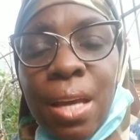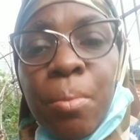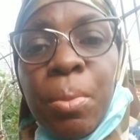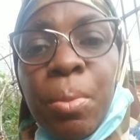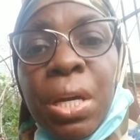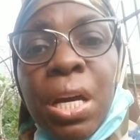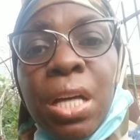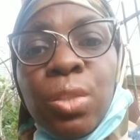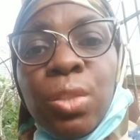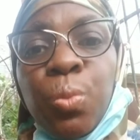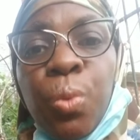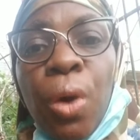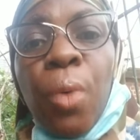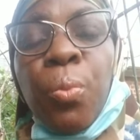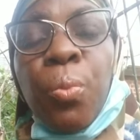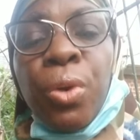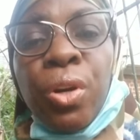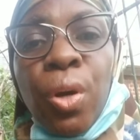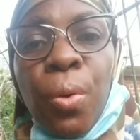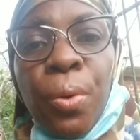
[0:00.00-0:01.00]
Because
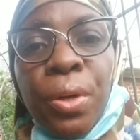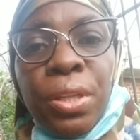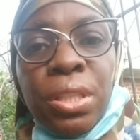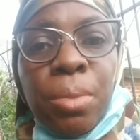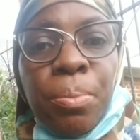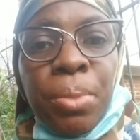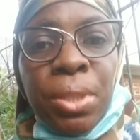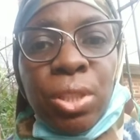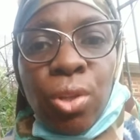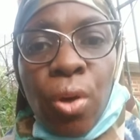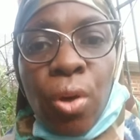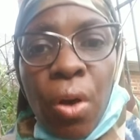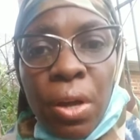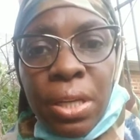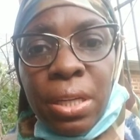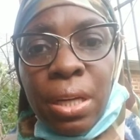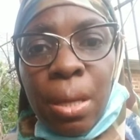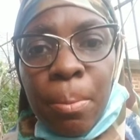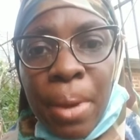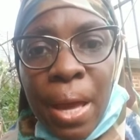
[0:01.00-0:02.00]
what we're going to be
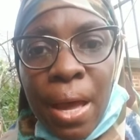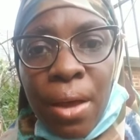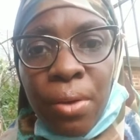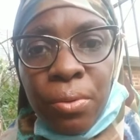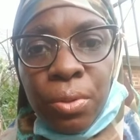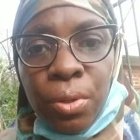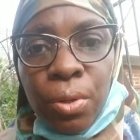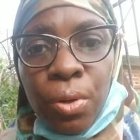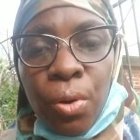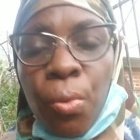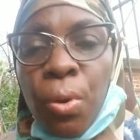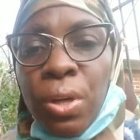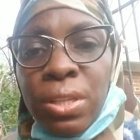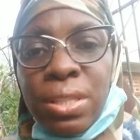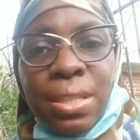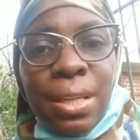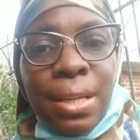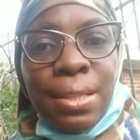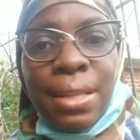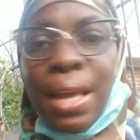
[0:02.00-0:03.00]
talking about on
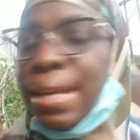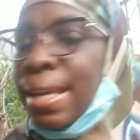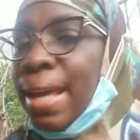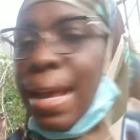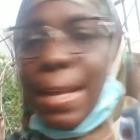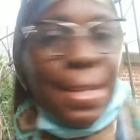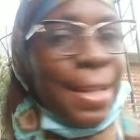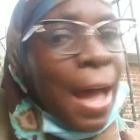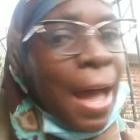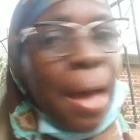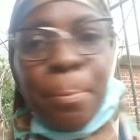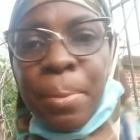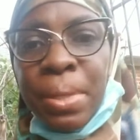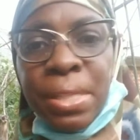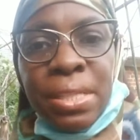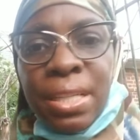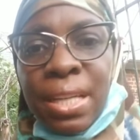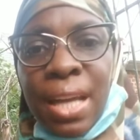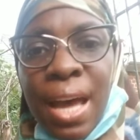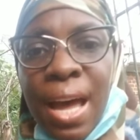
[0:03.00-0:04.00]
Sunday cannot be
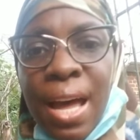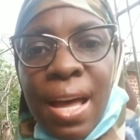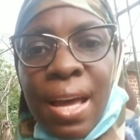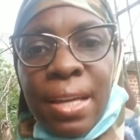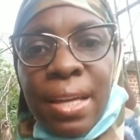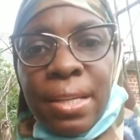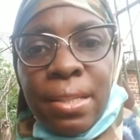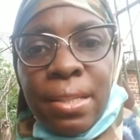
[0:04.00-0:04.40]
denied.